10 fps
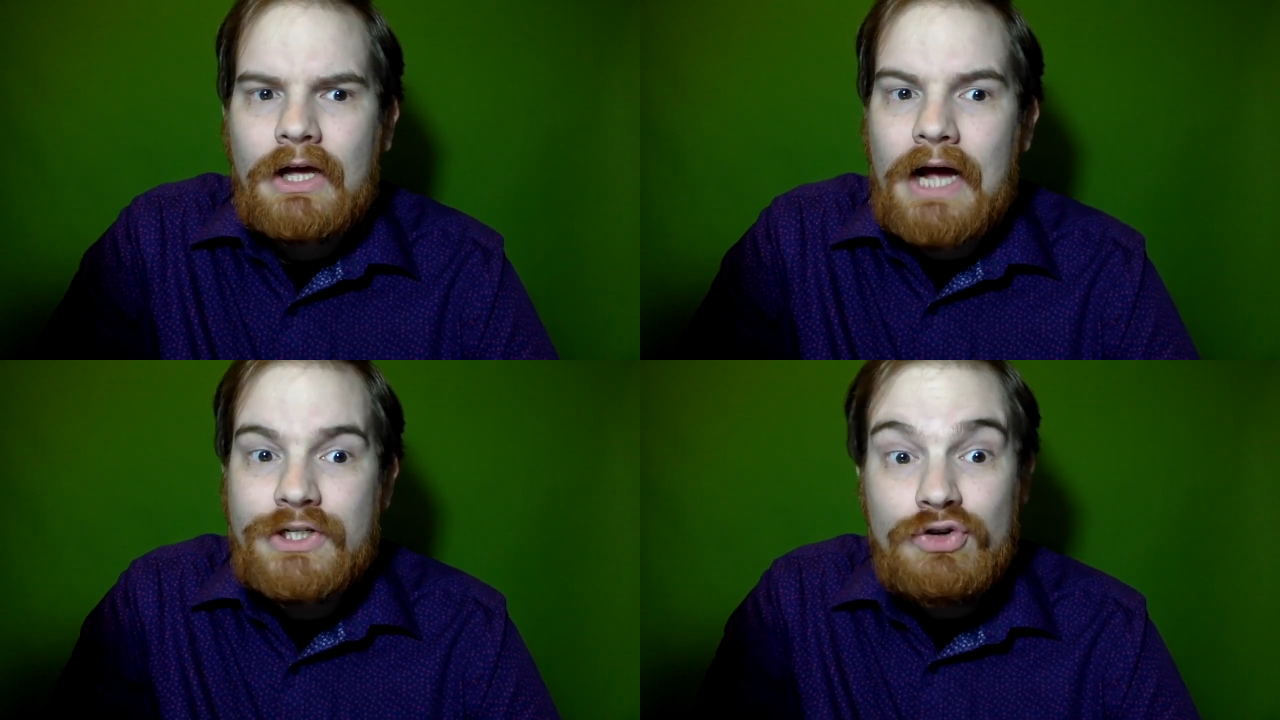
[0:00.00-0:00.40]

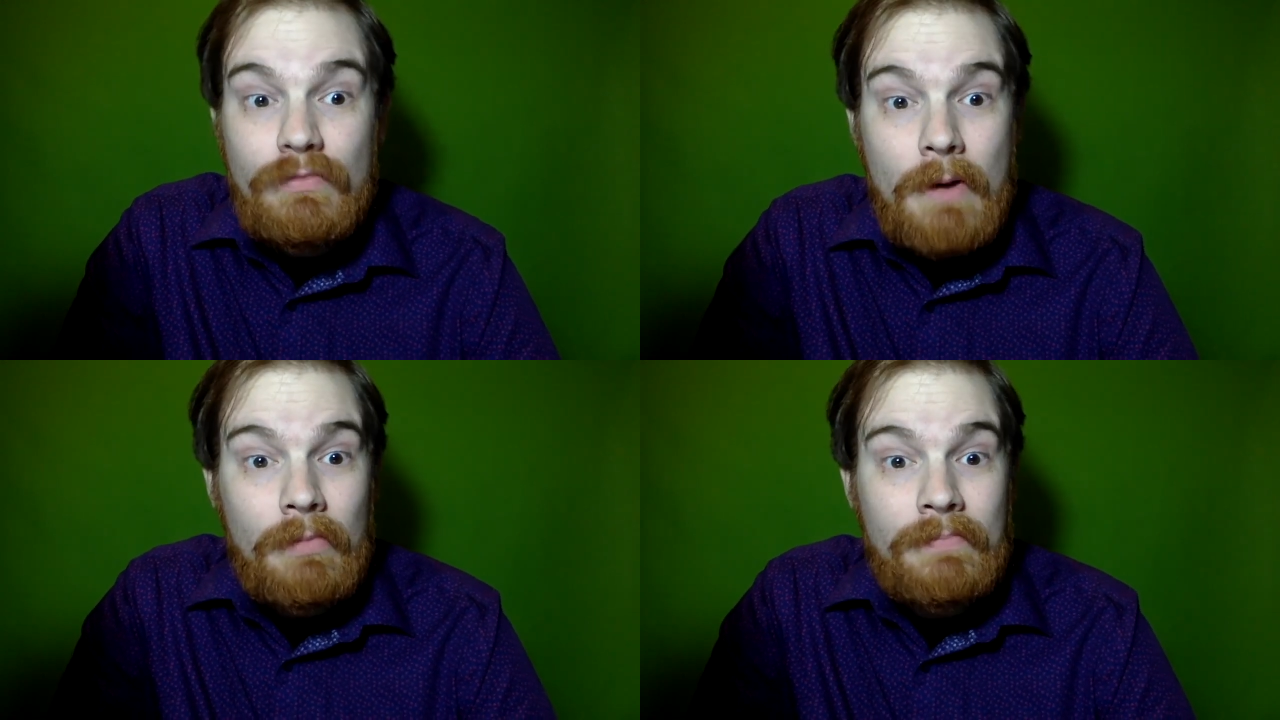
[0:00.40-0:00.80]
I do
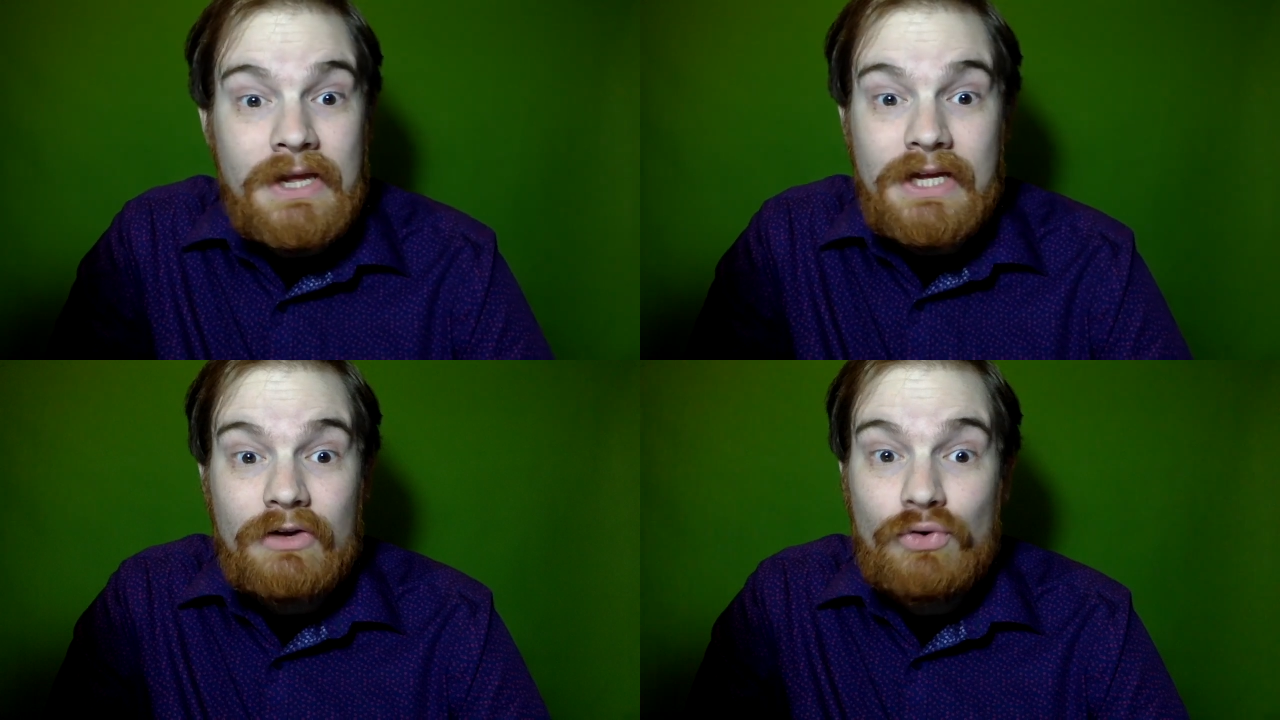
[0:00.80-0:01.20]
remember
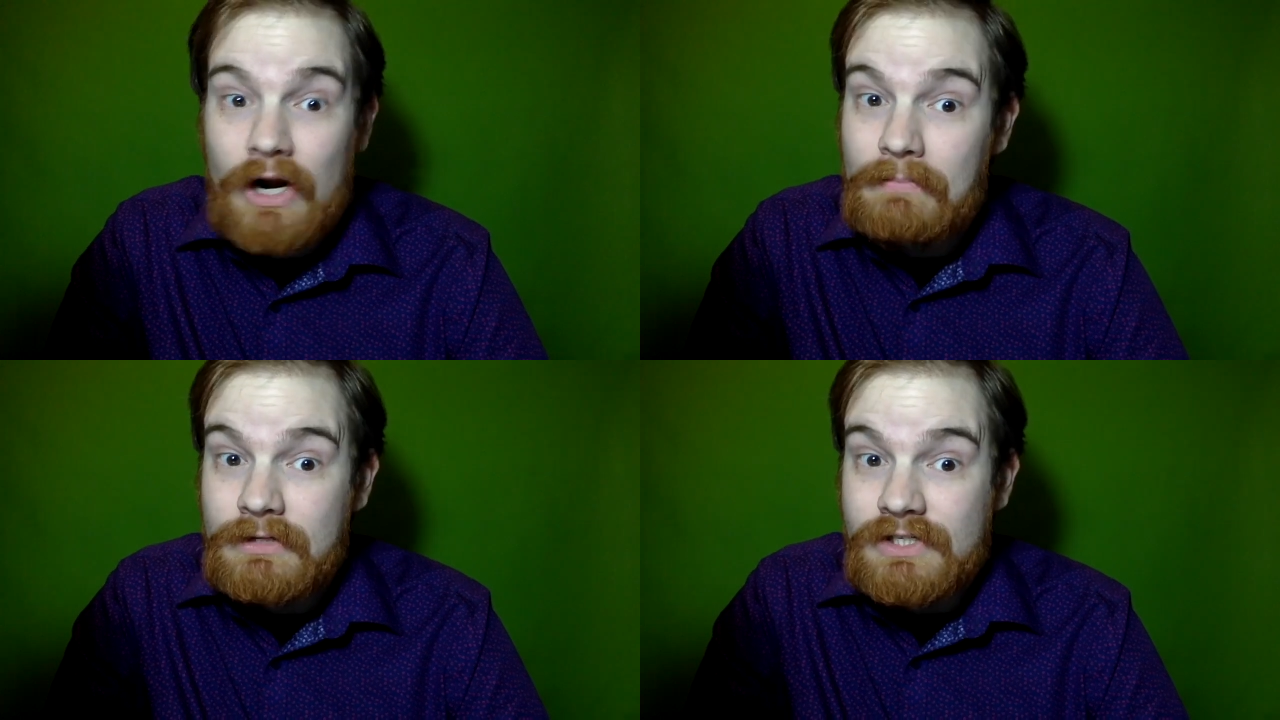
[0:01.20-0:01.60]
being
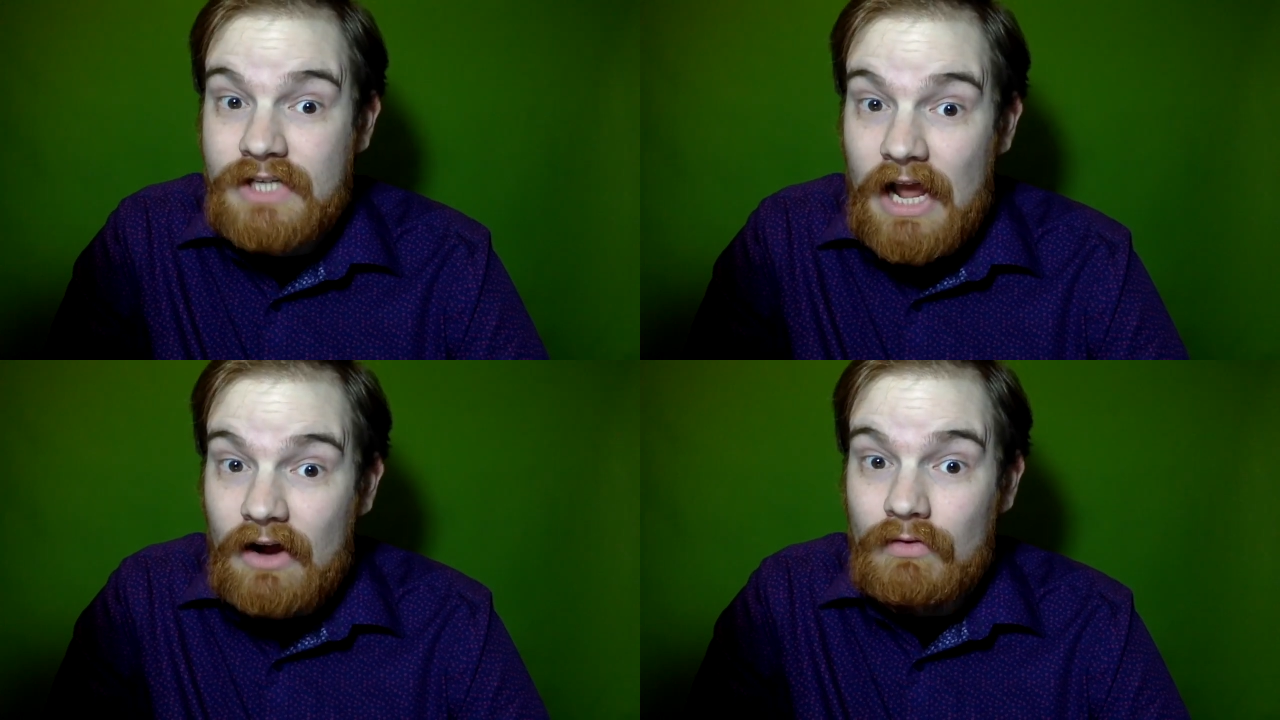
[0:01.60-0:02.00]
incredibly
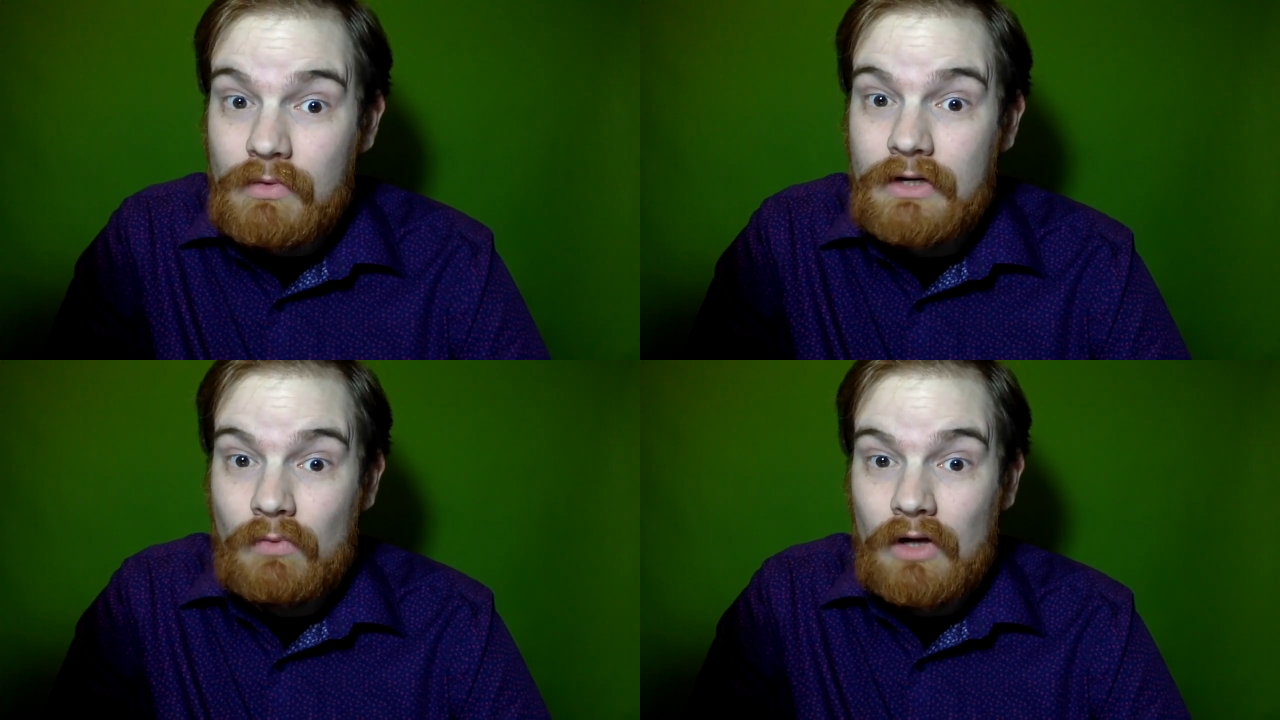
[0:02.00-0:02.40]
scared when